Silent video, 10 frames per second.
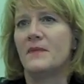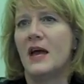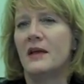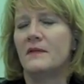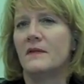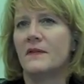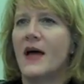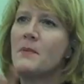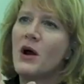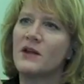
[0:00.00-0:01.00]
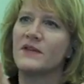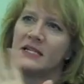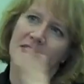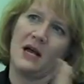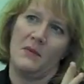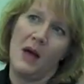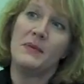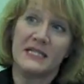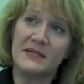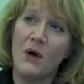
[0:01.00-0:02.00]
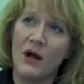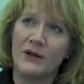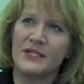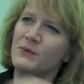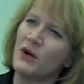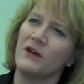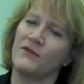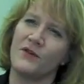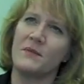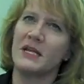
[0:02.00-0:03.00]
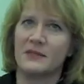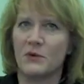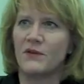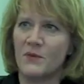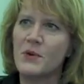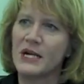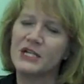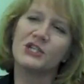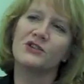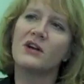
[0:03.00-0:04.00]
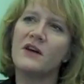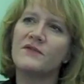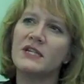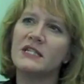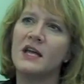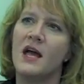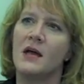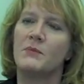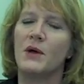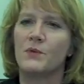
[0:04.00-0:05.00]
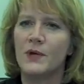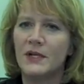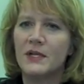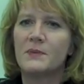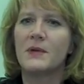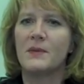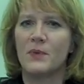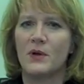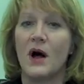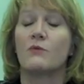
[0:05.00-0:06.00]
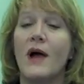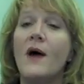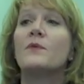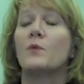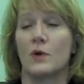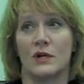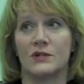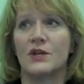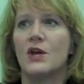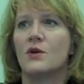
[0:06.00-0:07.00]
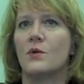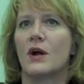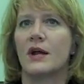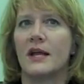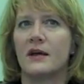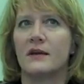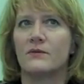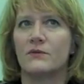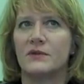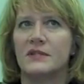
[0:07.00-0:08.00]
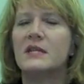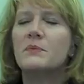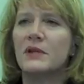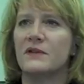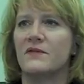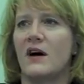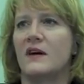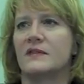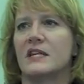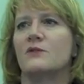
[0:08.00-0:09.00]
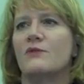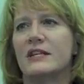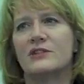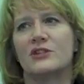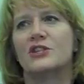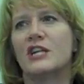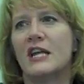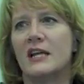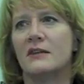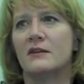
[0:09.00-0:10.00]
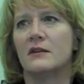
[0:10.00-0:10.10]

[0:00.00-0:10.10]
and that part of it is a bit smaller. It's more, for me, it's more of a practitioner conference, but really the people around the world who are deeply involved in research in